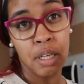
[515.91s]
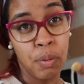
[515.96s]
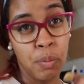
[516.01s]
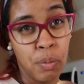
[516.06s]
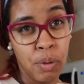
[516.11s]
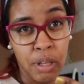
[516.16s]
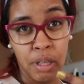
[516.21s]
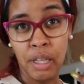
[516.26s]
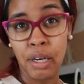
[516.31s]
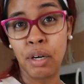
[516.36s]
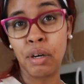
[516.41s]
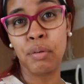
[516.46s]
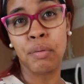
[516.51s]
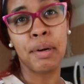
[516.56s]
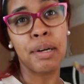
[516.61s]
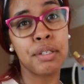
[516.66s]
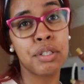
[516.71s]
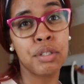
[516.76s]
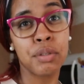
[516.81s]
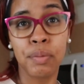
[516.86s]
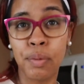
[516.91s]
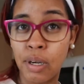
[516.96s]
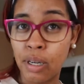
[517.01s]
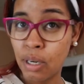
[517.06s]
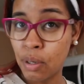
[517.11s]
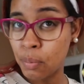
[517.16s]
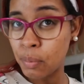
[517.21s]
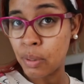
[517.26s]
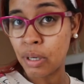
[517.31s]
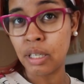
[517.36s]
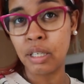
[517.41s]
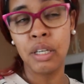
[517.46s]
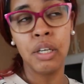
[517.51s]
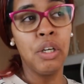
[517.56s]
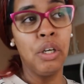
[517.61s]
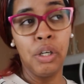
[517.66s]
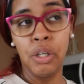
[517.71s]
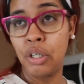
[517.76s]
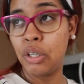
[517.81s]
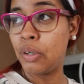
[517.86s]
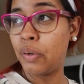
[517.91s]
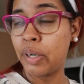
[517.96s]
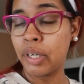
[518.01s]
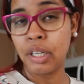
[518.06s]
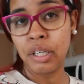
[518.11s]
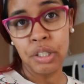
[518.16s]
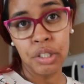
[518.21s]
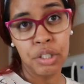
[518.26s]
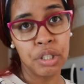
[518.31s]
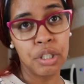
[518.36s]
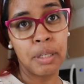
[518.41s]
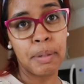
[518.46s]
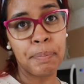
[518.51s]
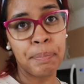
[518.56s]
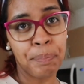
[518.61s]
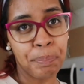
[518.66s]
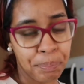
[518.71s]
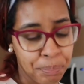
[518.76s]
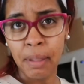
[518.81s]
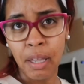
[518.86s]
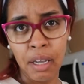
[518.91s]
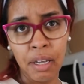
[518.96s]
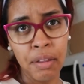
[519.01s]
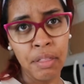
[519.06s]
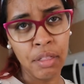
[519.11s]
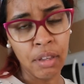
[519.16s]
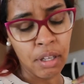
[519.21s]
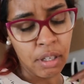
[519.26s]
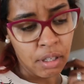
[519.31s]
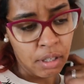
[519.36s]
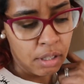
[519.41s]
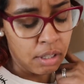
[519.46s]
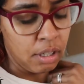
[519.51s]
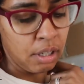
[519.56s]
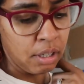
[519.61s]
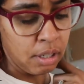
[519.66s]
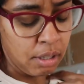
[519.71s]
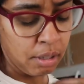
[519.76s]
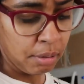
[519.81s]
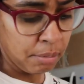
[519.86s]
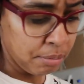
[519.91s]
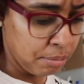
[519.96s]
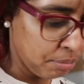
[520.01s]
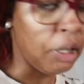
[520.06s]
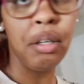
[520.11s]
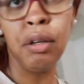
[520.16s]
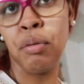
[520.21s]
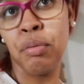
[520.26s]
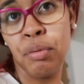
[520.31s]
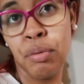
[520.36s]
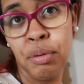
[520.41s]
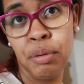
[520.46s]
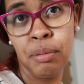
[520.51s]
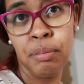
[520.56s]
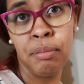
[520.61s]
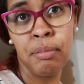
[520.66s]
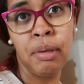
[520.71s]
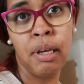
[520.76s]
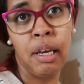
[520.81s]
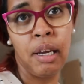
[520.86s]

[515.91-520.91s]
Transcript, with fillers: I want like a restaurant. I want, you know, a kitchen in the um, in the room.